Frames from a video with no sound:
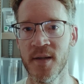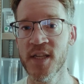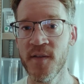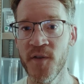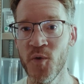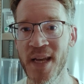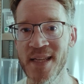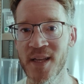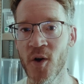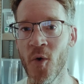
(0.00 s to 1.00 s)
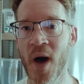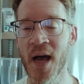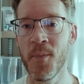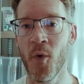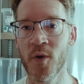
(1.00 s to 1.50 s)
Just a few days ago
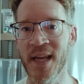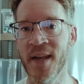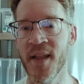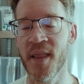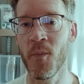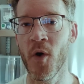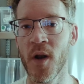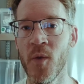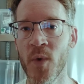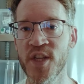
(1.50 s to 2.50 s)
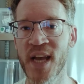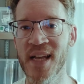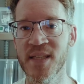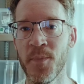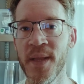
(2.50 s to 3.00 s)
I bought another model which
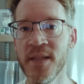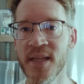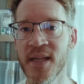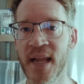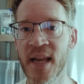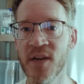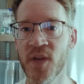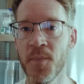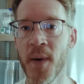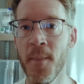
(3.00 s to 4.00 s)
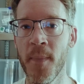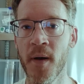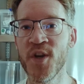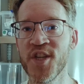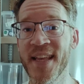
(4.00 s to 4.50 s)
has a built-in electric pump,
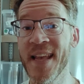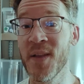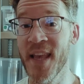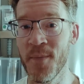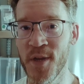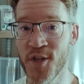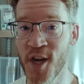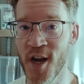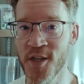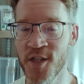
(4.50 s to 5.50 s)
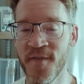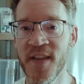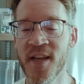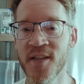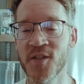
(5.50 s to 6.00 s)
which again can be charged
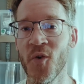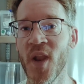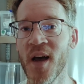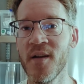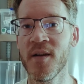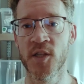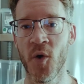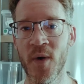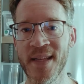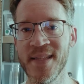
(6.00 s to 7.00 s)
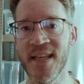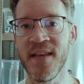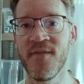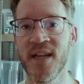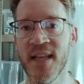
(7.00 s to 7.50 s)
via solar, so it's
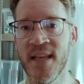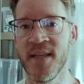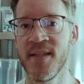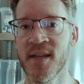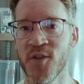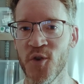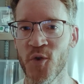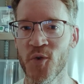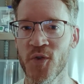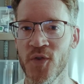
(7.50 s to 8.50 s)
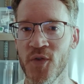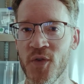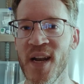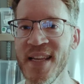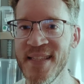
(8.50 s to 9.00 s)
even easier to use.
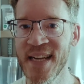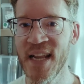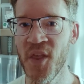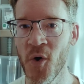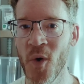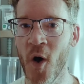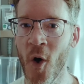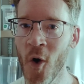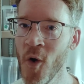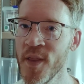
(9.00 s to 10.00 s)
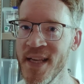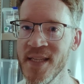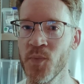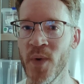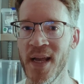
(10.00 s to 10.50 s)
Realistically though, all
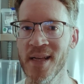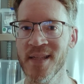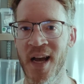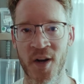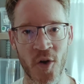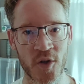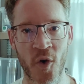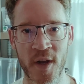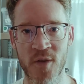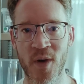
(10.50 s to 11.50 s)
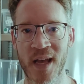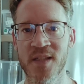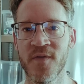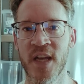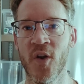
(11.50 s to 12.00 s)
these sprayers are not going to
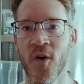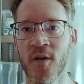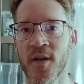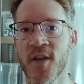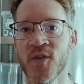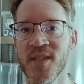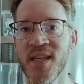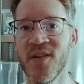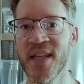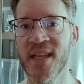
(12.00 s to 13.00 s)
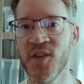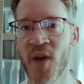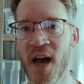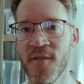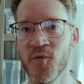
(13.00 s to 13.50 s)
last very long, considering that you
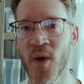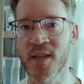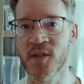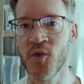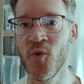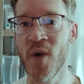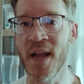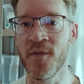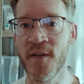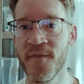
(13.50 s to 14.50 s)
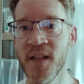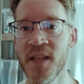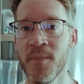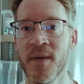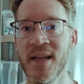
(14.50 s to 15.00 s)
have to unscrew and refill
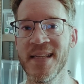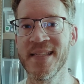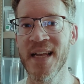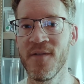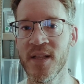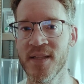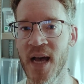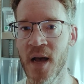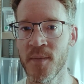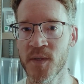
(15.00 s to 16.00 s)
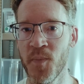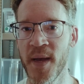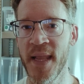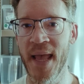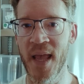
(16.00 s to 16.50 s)
them several times
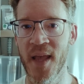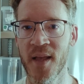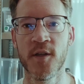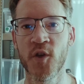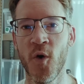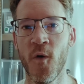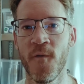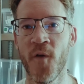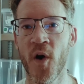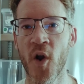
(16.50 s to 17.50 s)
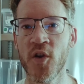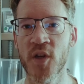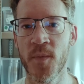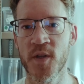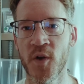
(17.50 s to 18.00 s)
per day. So for a
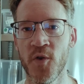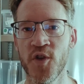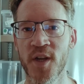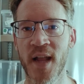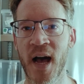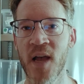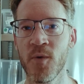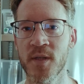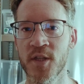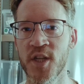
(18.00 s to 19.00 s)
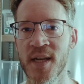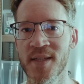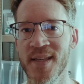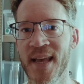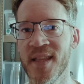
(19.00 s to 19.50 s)
long-term solution, I would
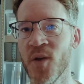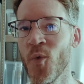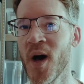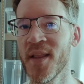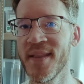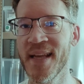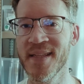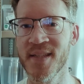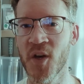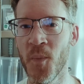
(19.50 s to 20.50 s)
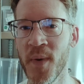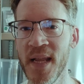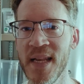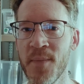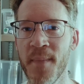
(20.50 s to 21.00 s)
suggest getting one that's
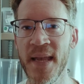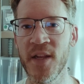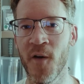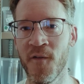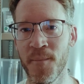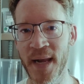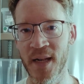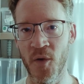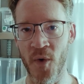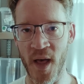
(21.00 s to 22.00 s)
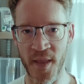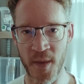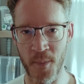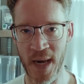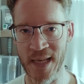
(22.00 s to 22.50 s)
completely made of metal rather
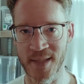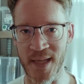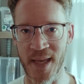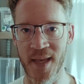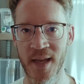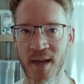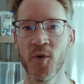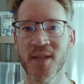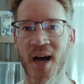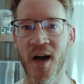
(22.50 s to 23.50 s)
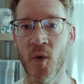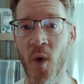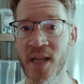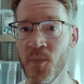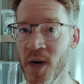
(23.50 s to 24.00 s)
than plastic. Those are
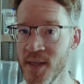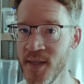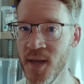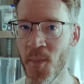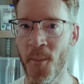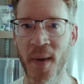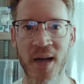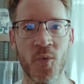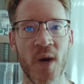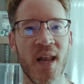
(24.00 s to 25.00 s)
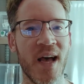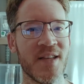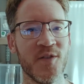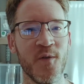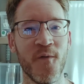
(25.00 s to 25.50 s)
quite pricey, but will
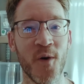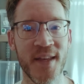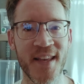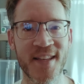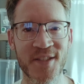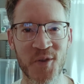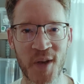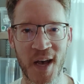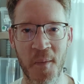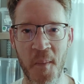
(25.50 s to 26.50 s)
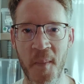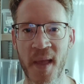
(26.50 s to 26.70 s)
last you for years to come.